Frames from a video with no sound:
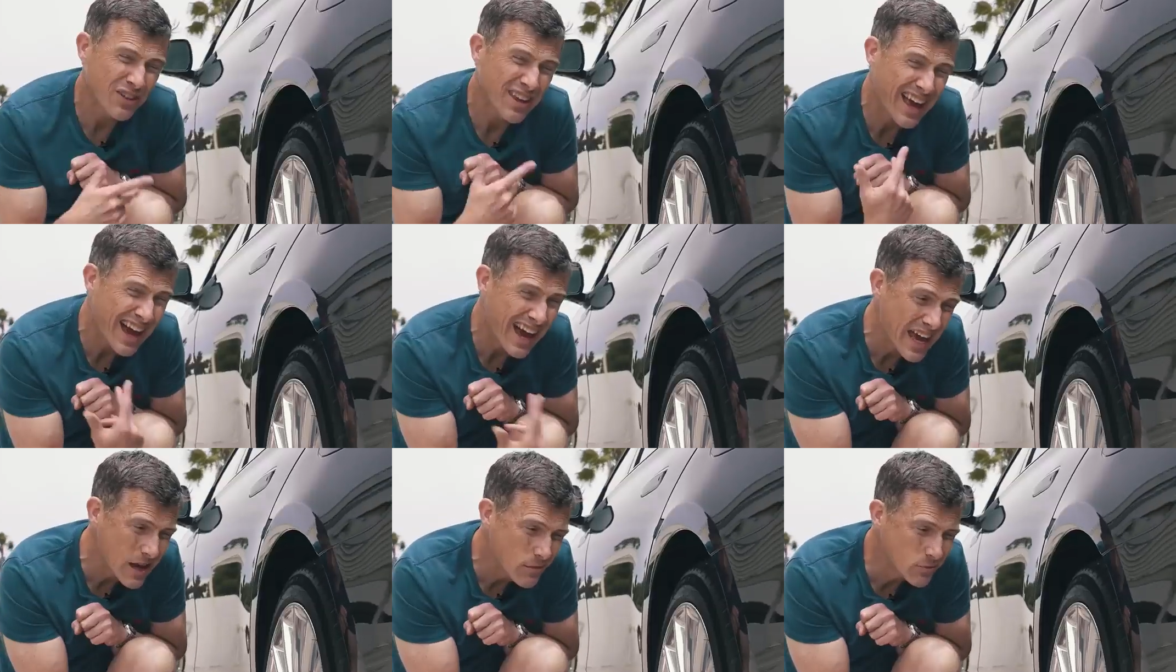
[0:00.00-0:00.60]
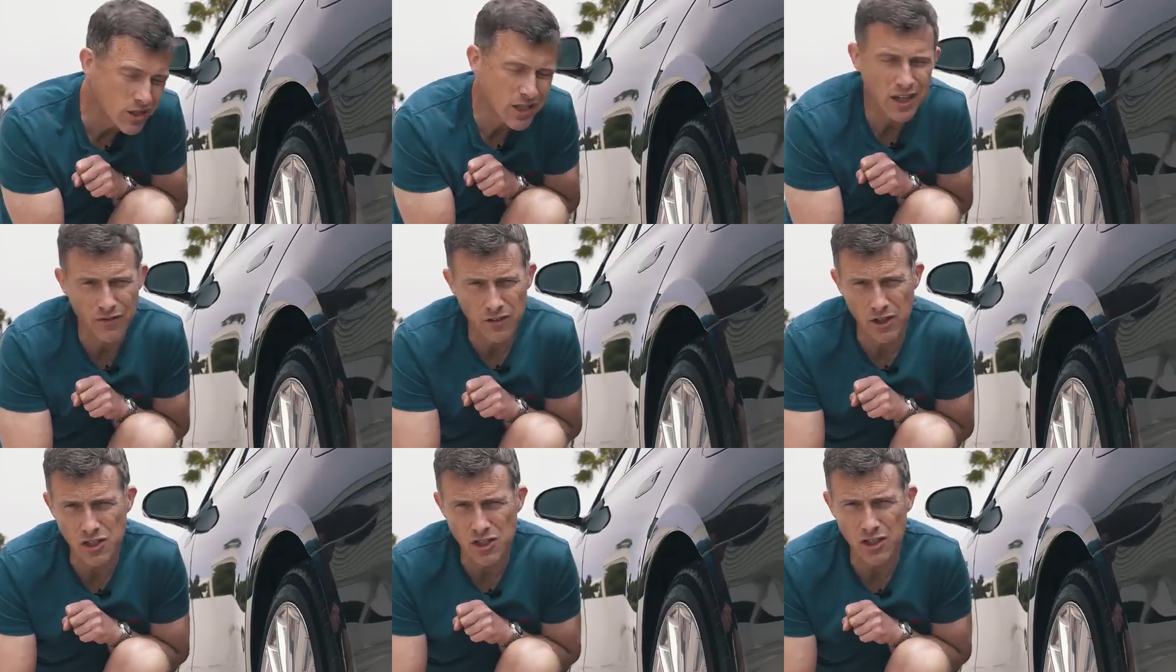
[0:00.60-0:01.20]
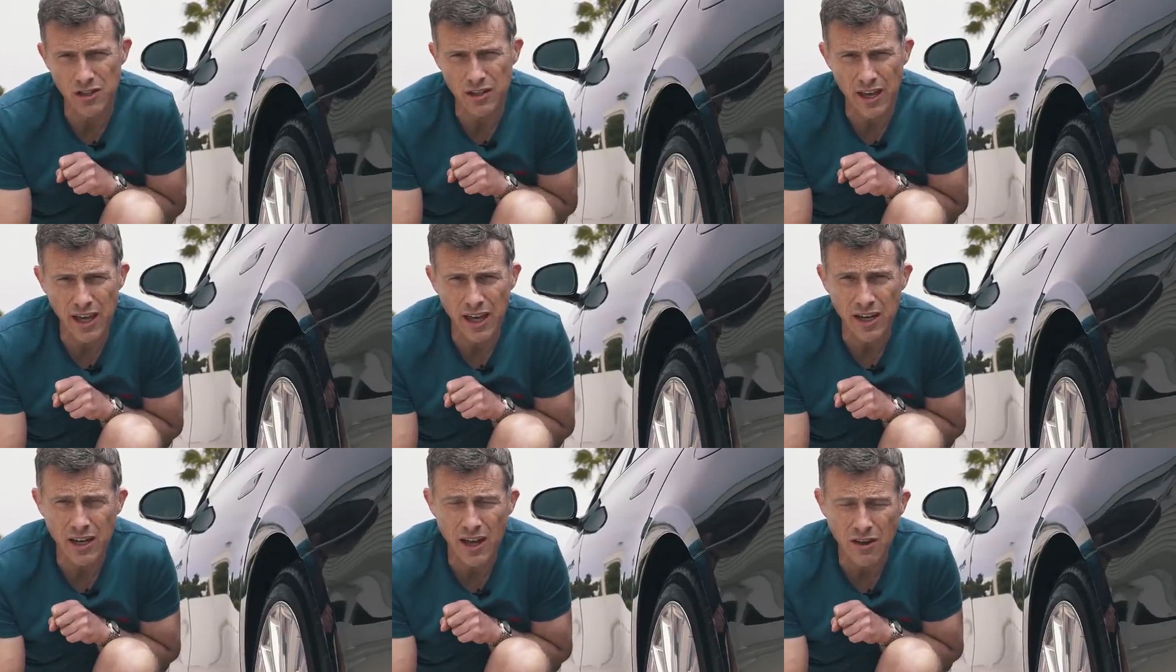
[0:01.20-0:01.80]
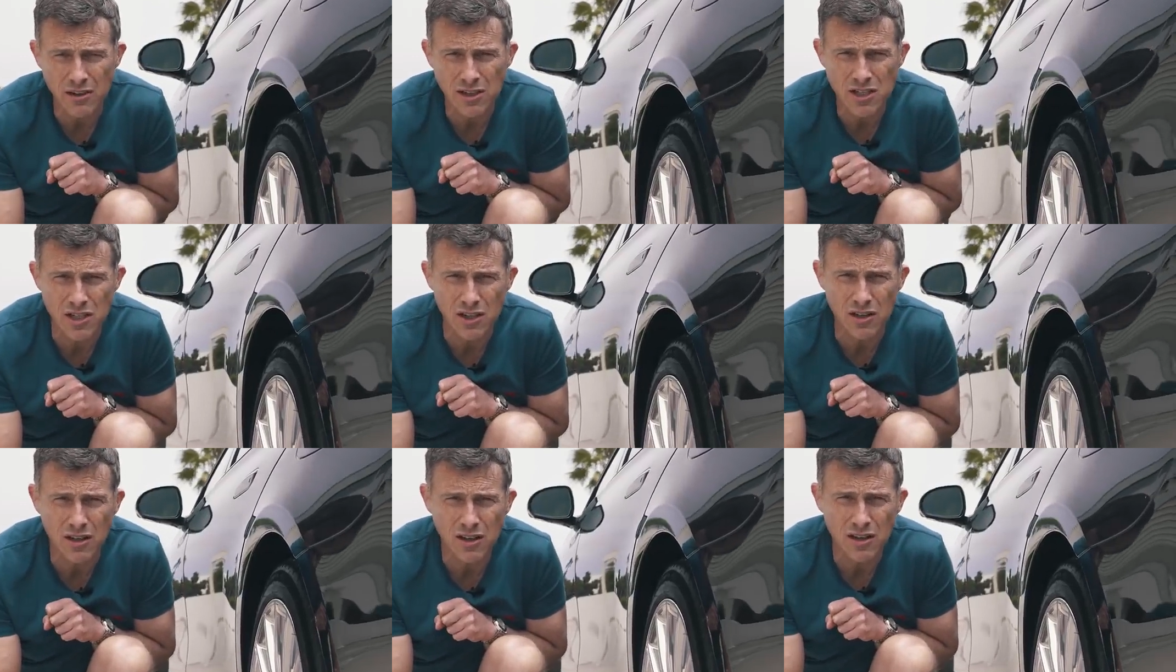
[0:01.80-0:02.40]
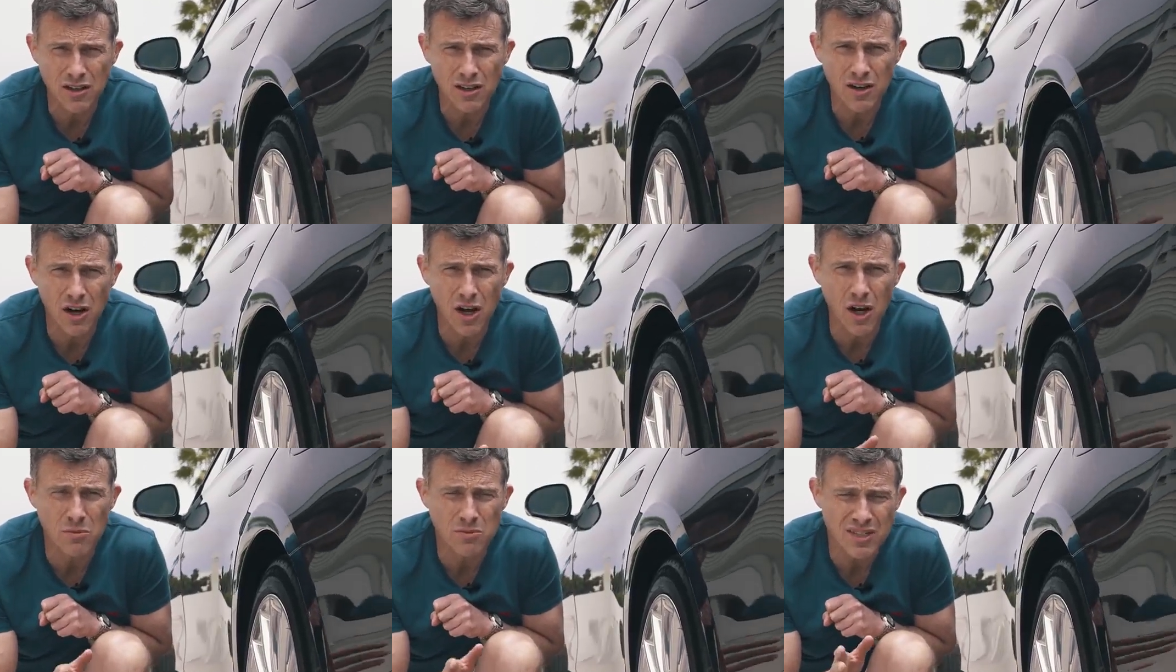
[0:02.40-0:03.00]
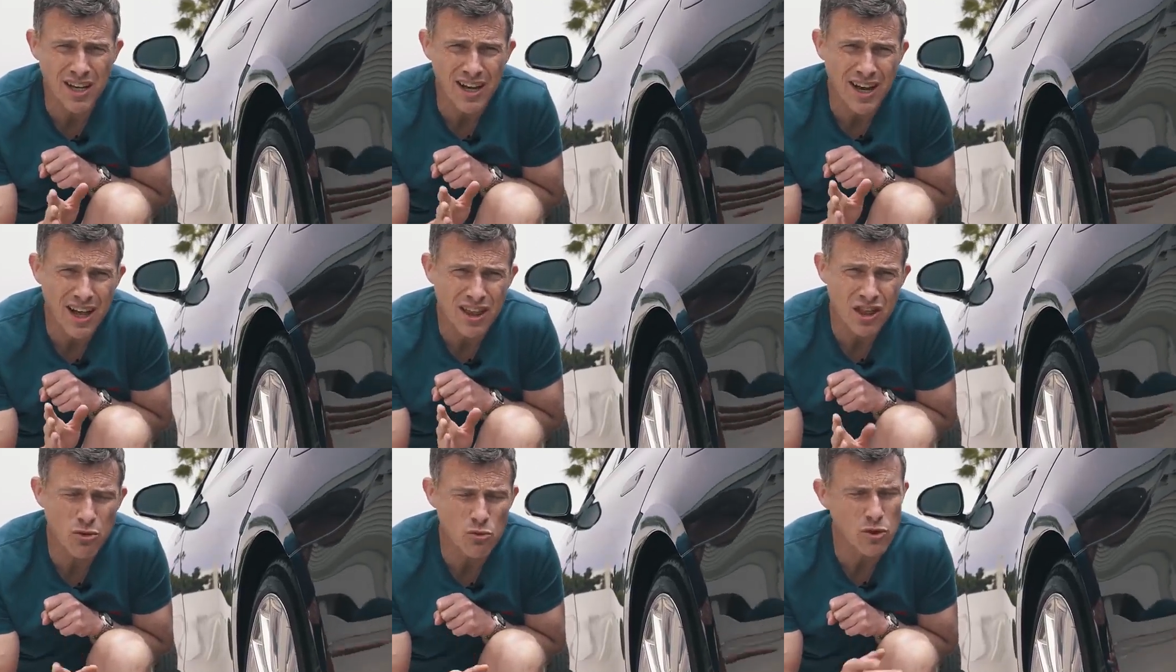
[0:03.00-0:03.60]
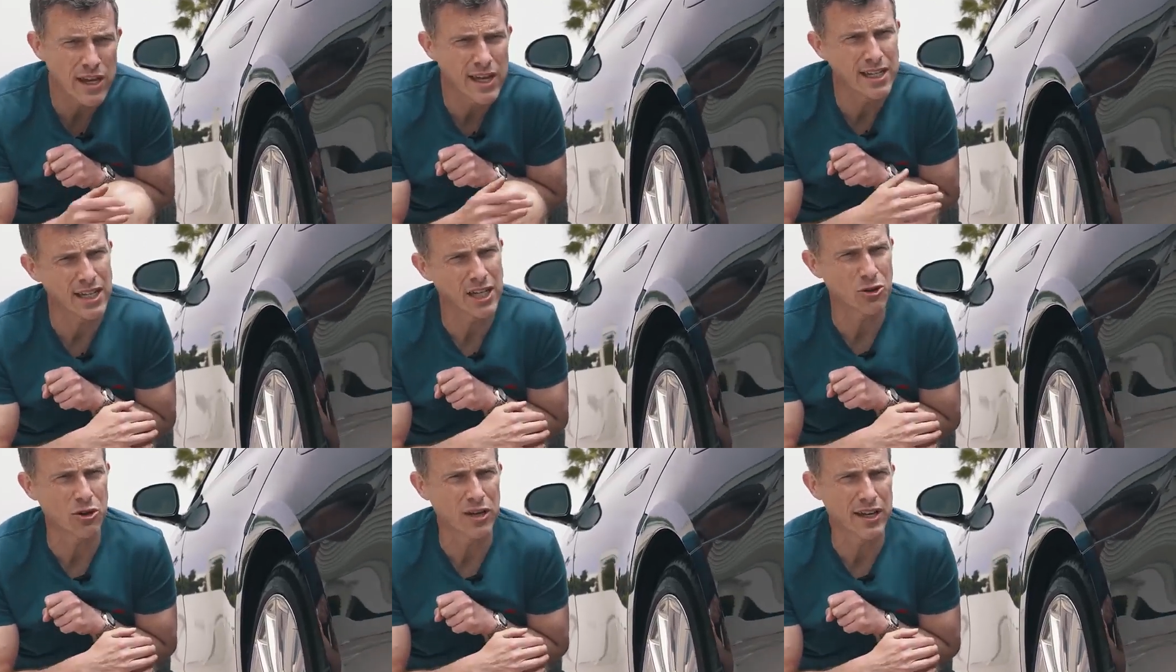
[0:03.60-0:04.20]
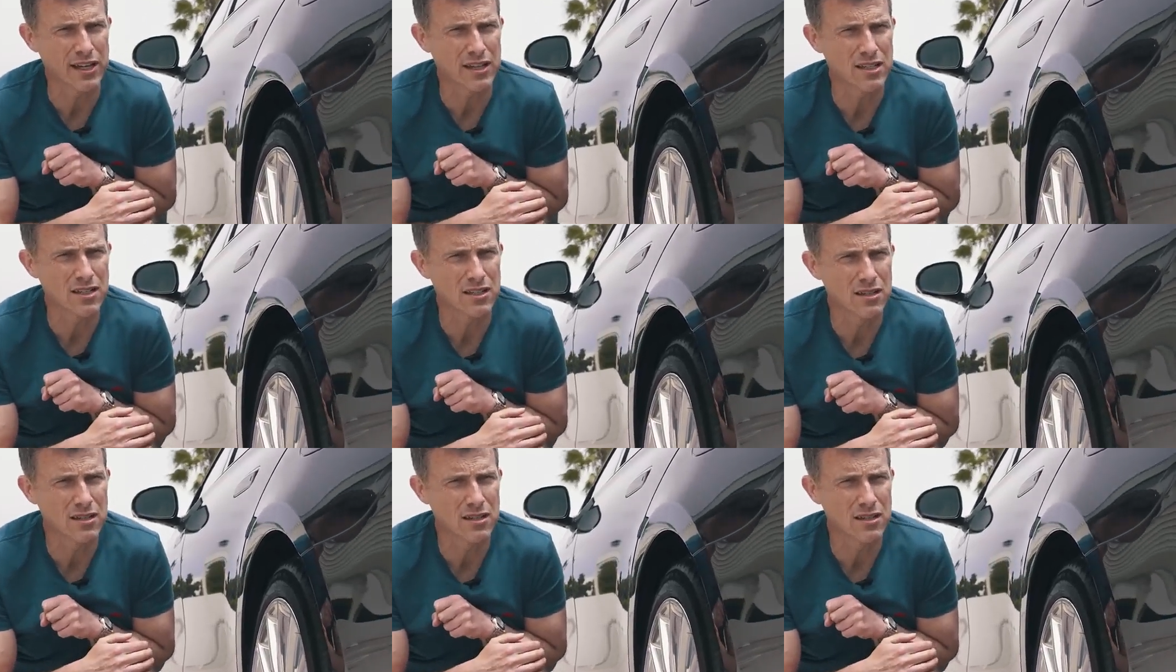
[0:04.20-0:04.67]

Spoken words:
On the AMG version, it can only turn up to 3 degrees.